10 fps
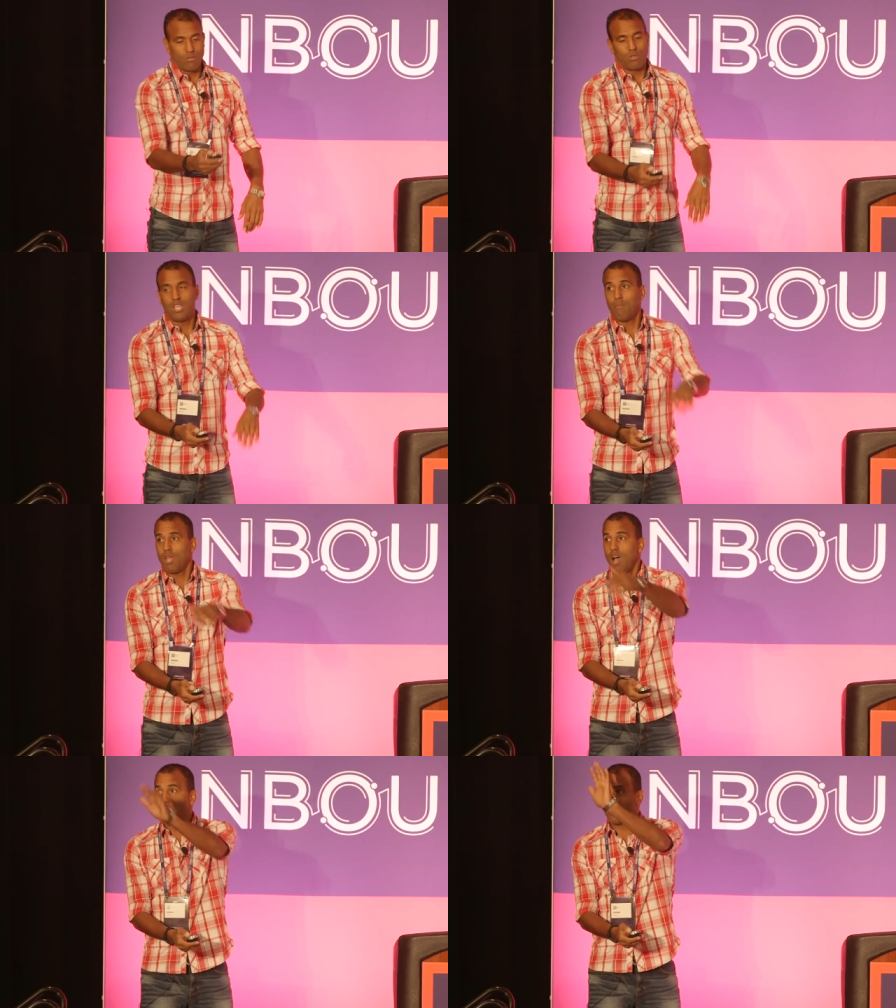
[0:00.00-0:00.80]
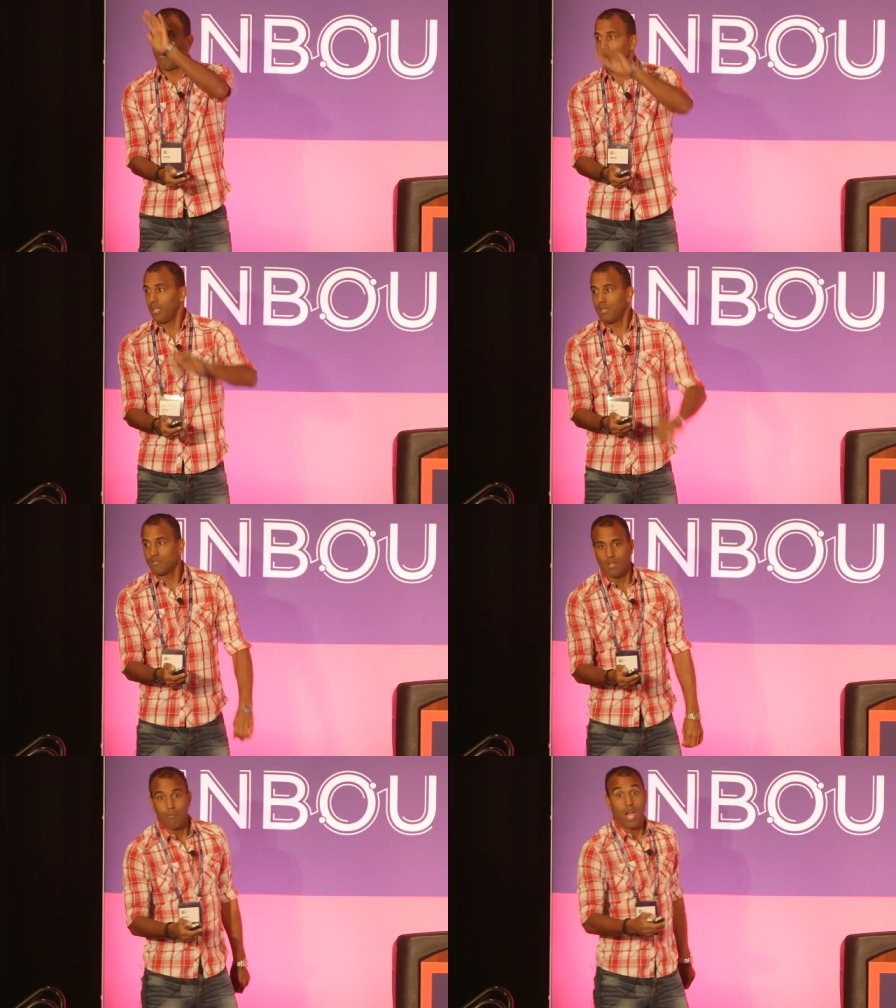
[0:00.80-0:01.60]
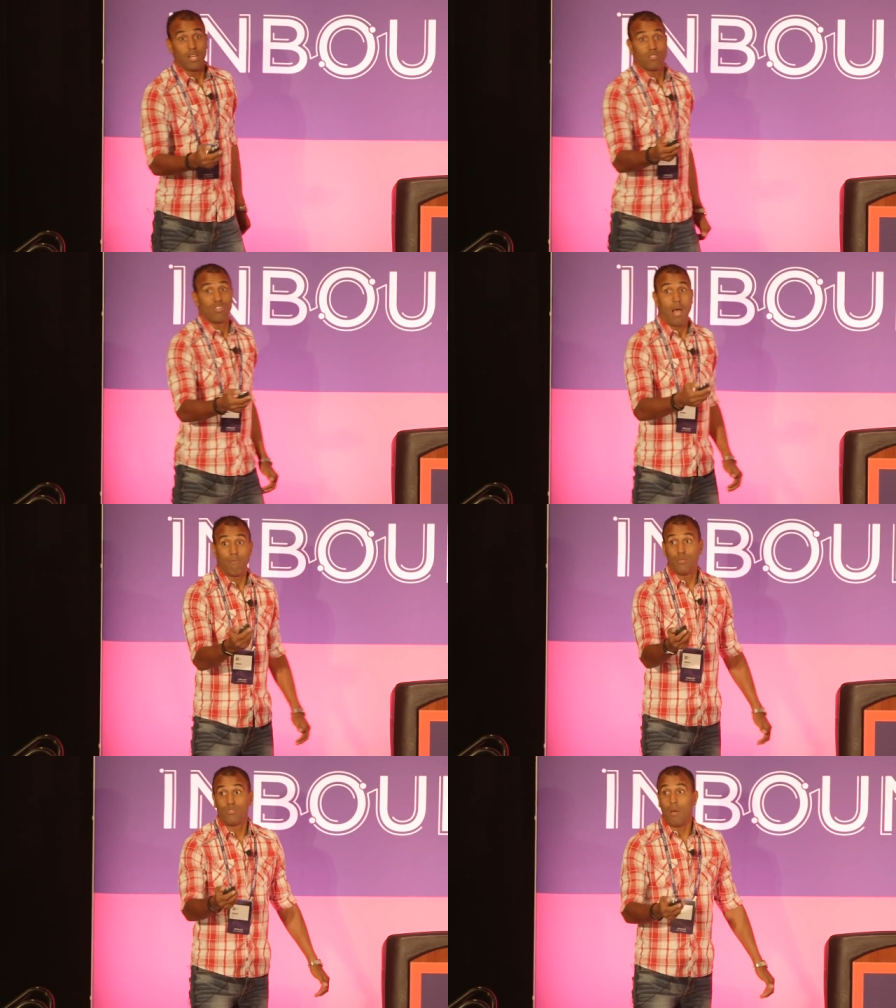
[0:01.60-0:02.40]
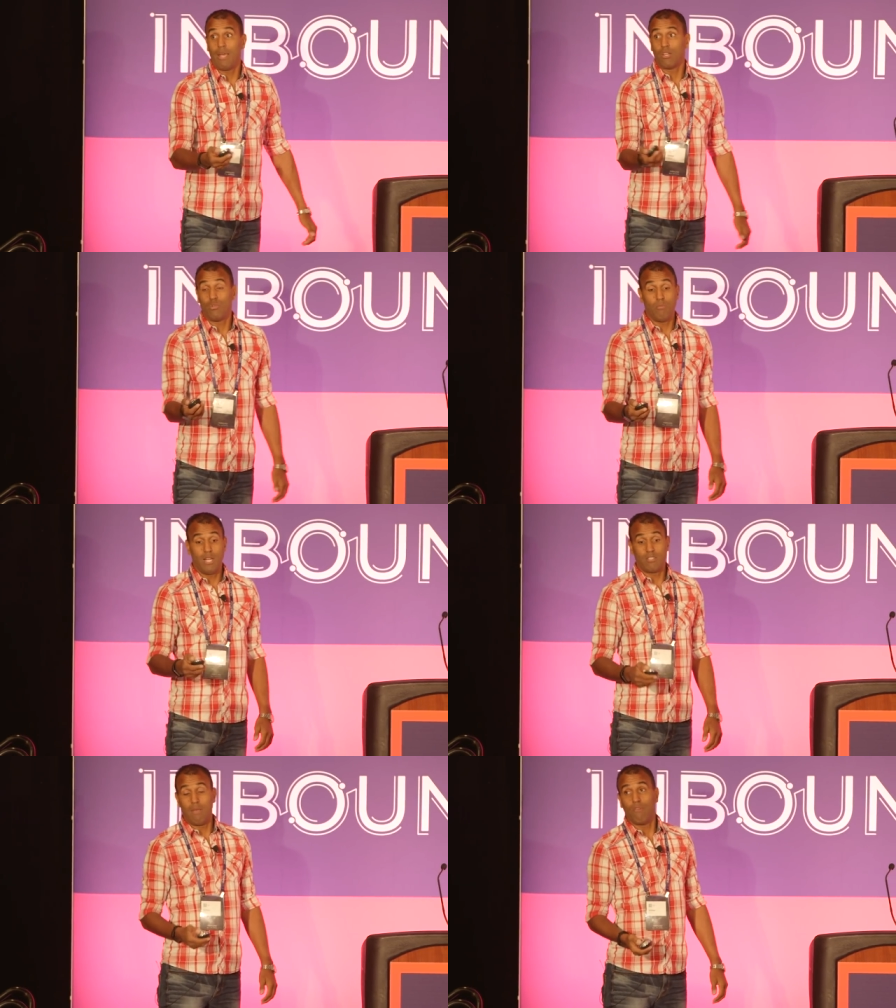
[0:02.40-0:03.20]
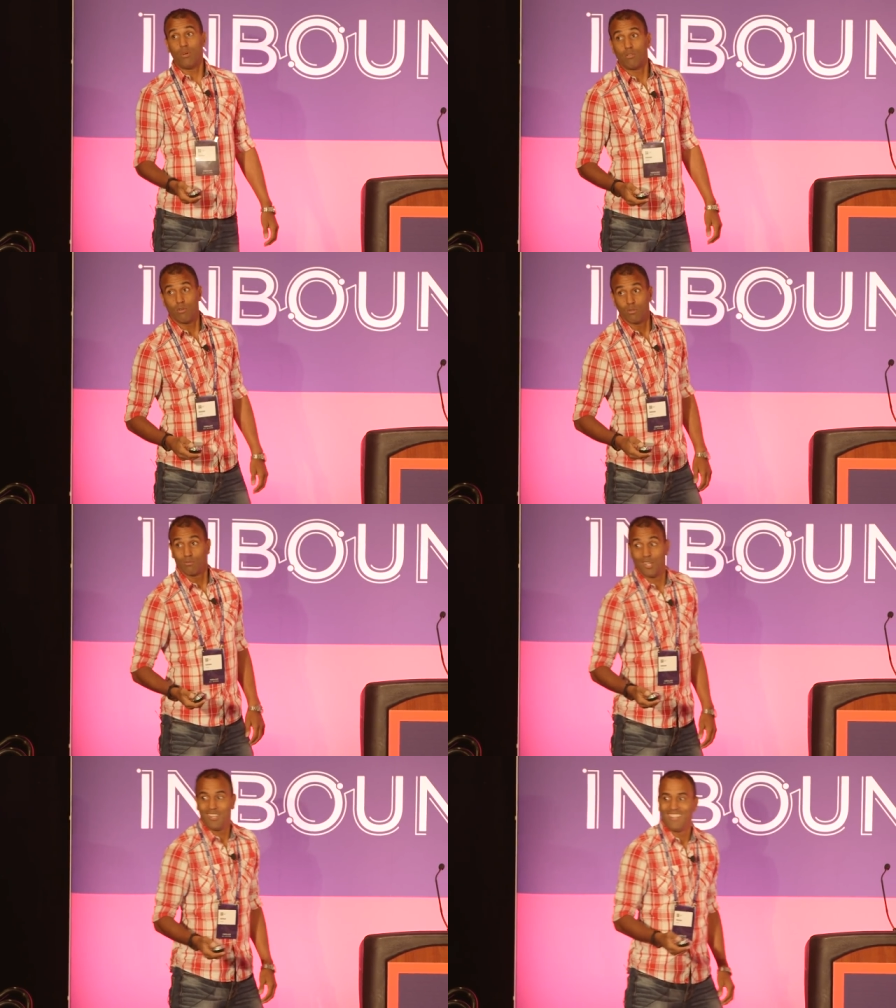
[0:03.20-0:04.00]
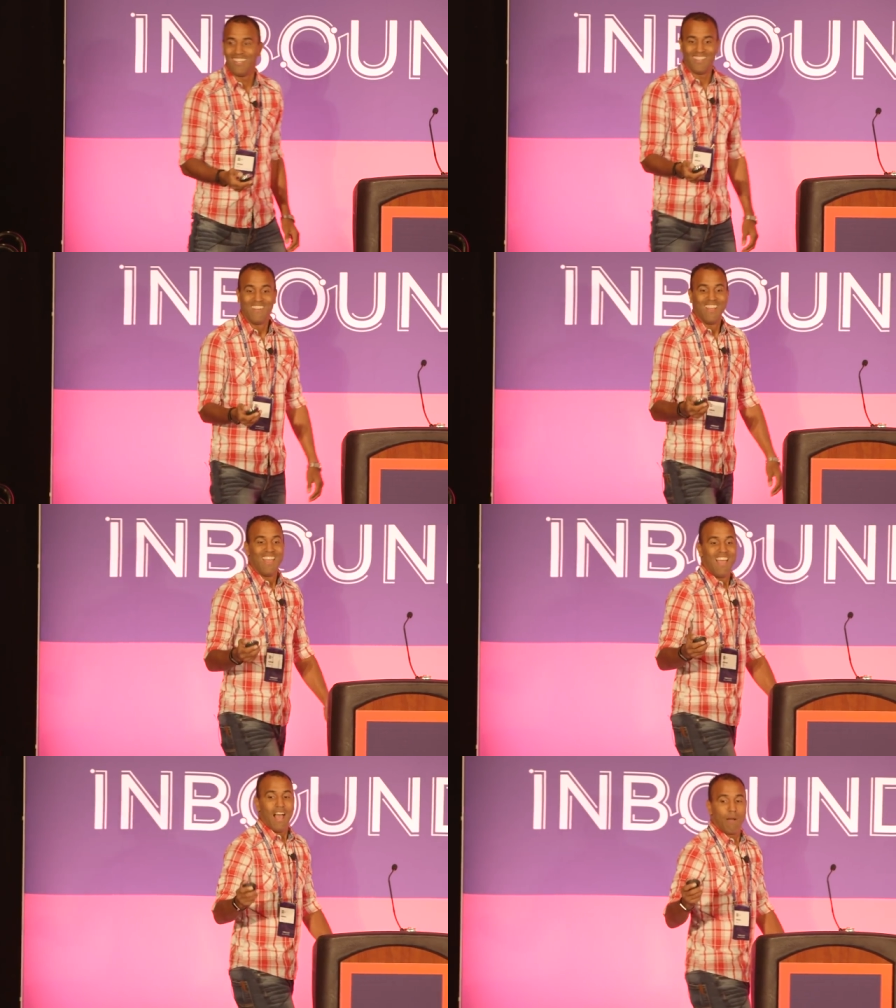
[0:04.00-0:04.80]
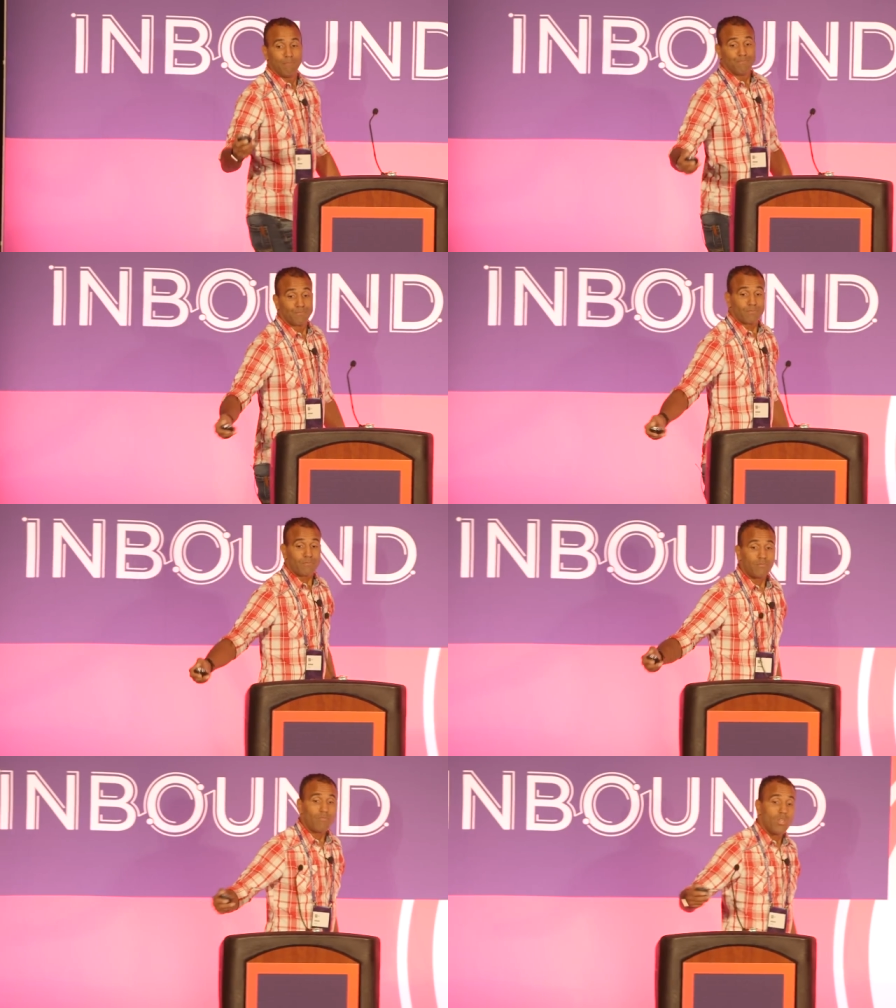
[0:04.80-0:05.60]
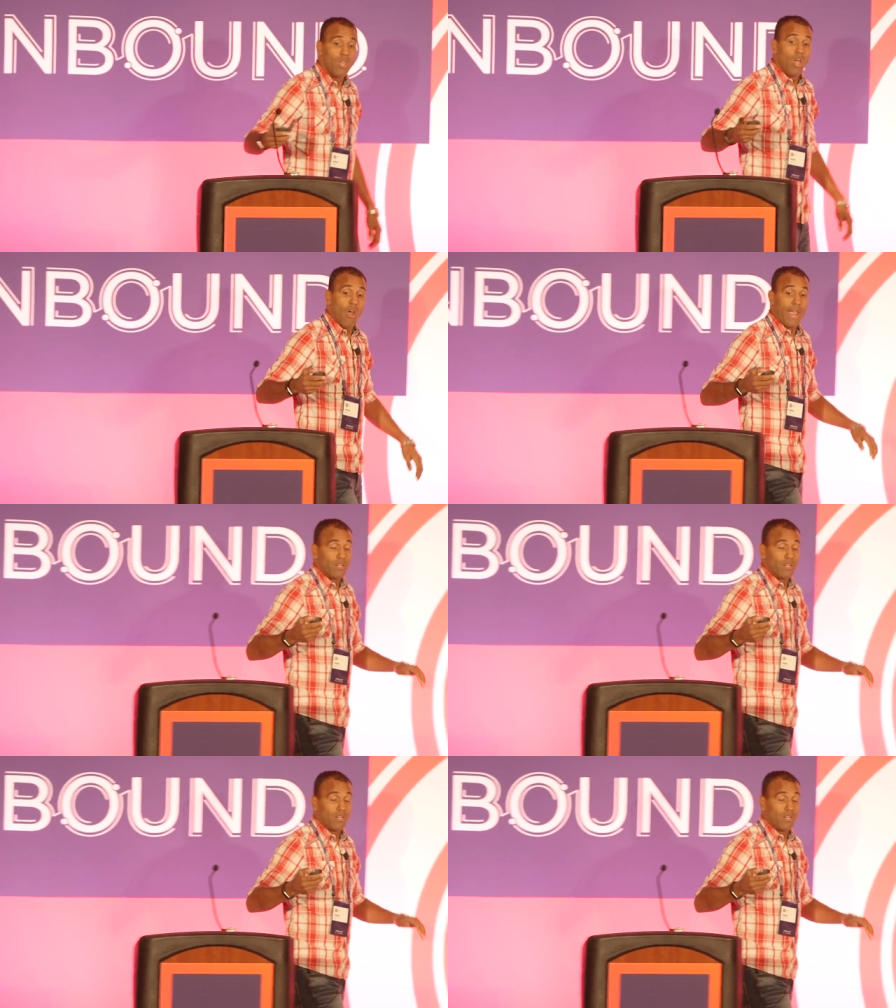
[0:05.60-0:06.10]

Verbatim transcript: so keep me honest, somebody, because I'm not going to stop. If you tell me I got two minutes, I'm halfway through. um, all